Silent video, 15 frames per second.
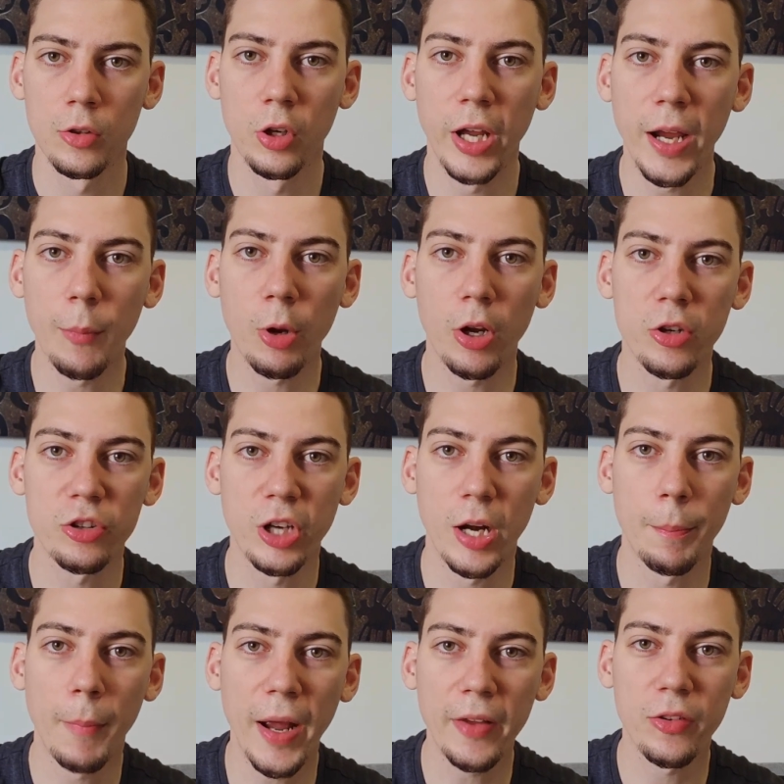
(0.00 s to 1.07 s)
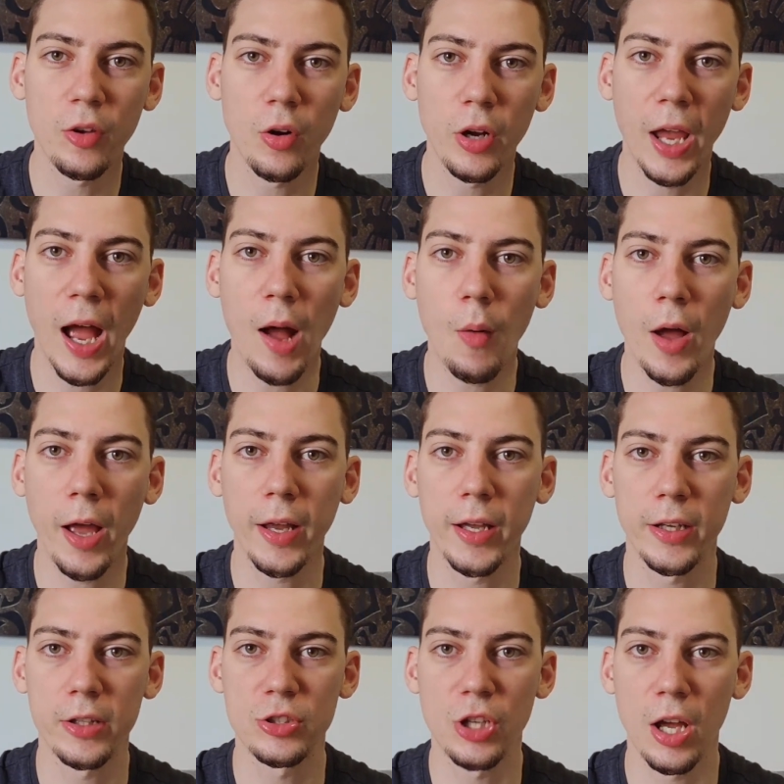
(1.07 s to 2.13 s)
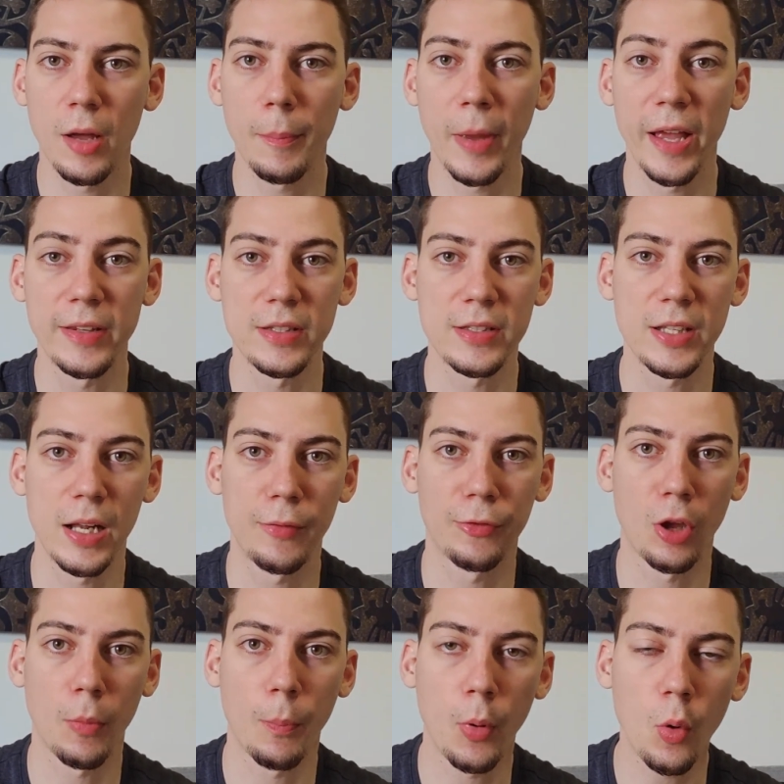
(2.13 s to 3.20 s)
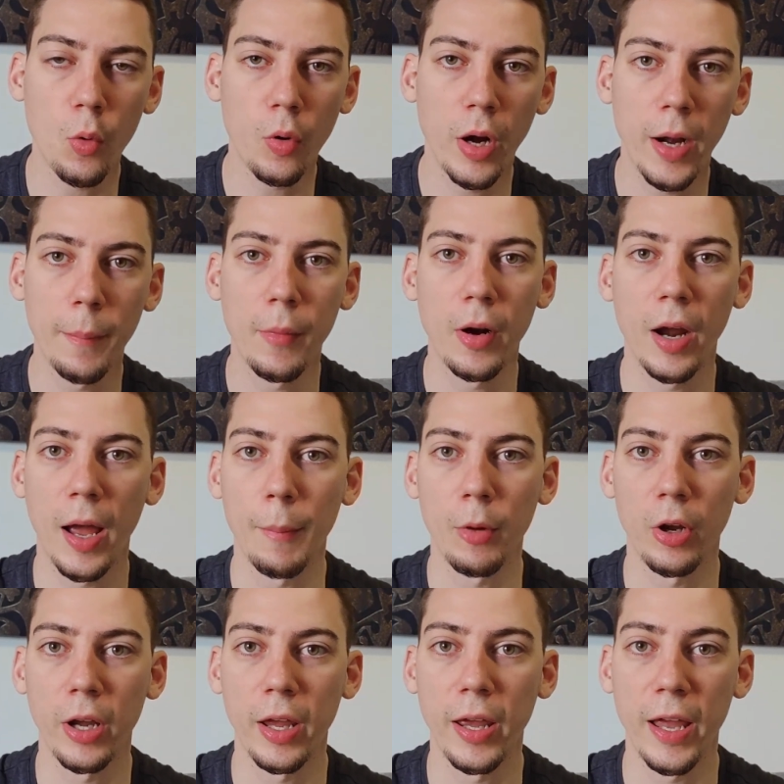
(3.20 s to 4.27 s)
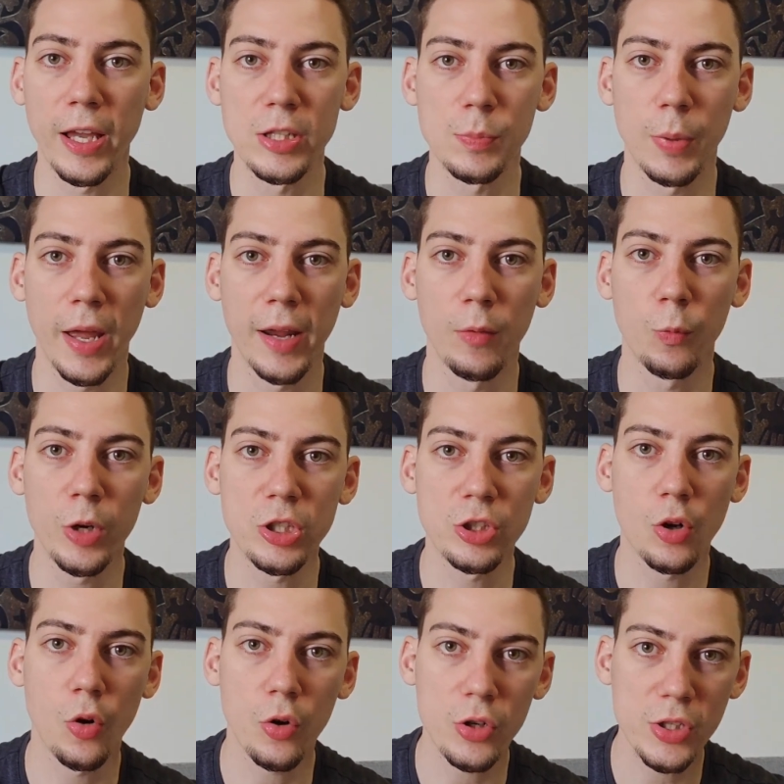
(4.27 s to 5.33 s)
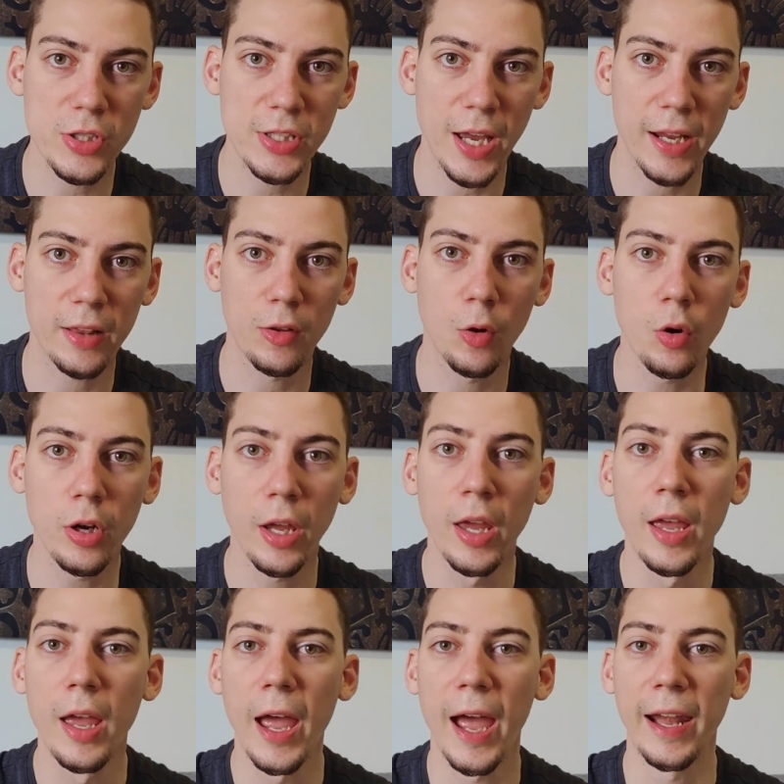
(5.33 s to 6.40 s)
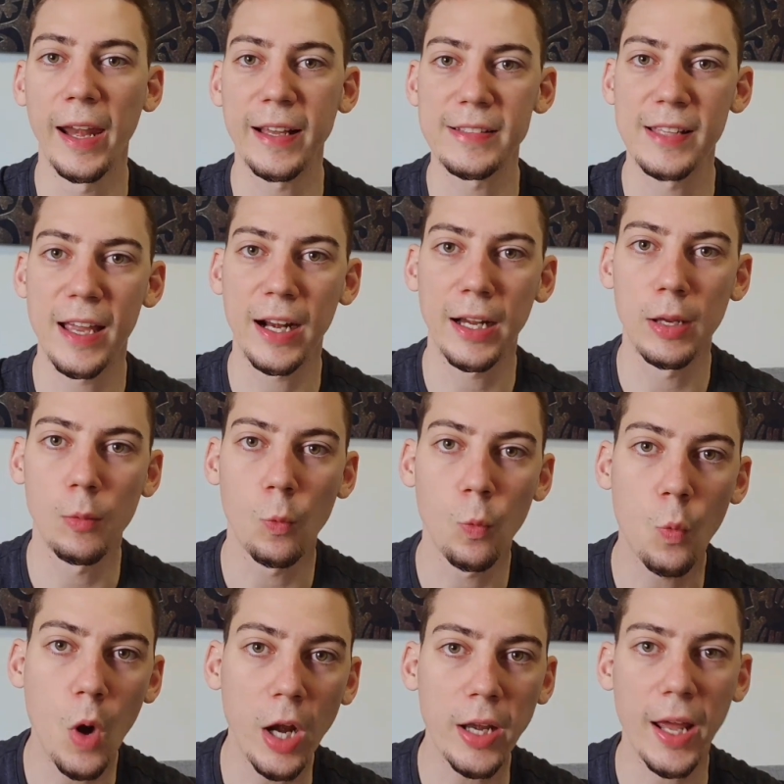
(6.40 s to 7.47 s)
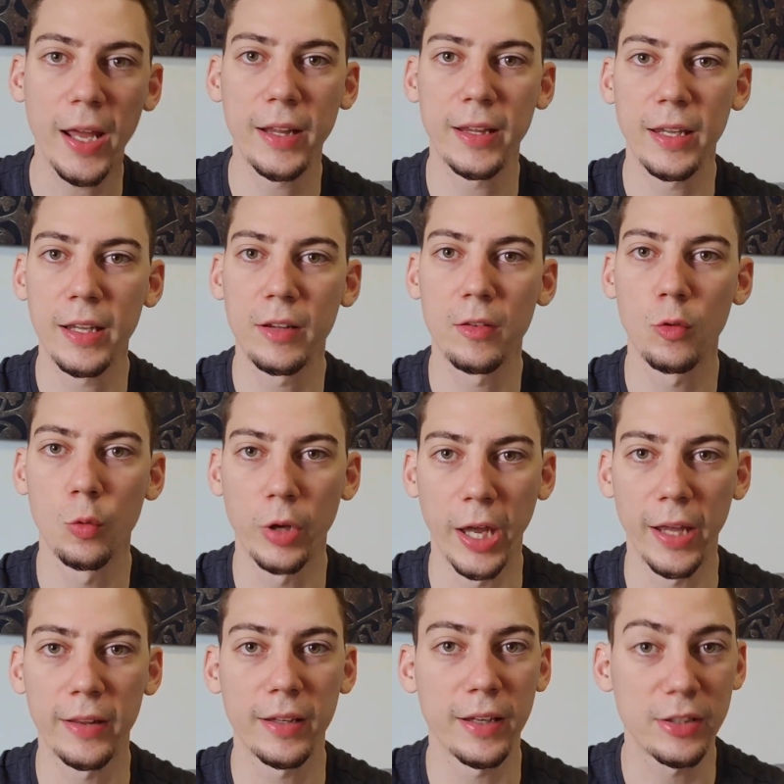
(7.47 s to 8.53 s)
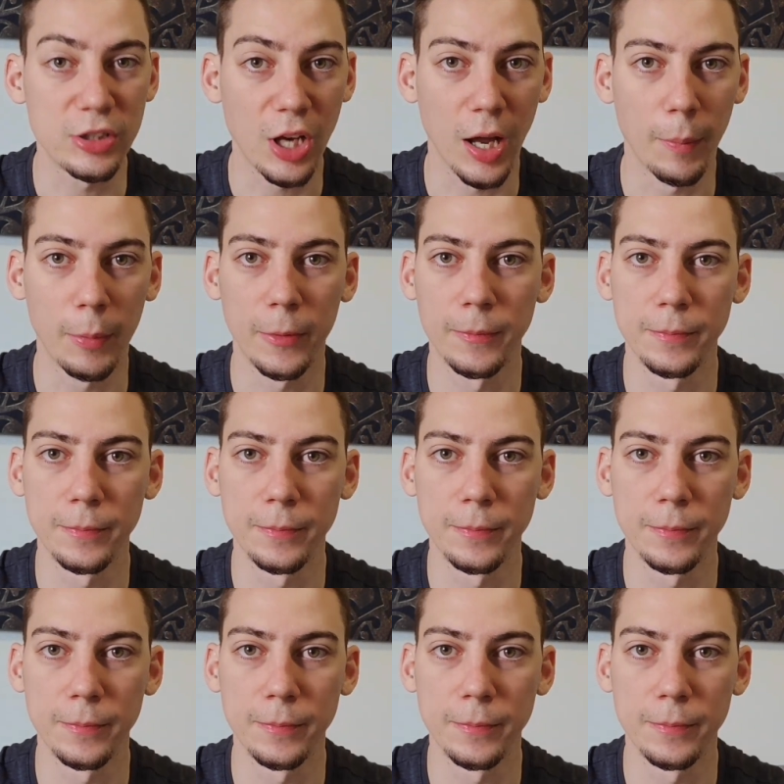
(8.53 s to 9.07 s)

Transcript: Today I'm gonna share my story, how I got a job as a self-taught programmer. I'm gonna explain which courses I took and exactly what I did to get a job.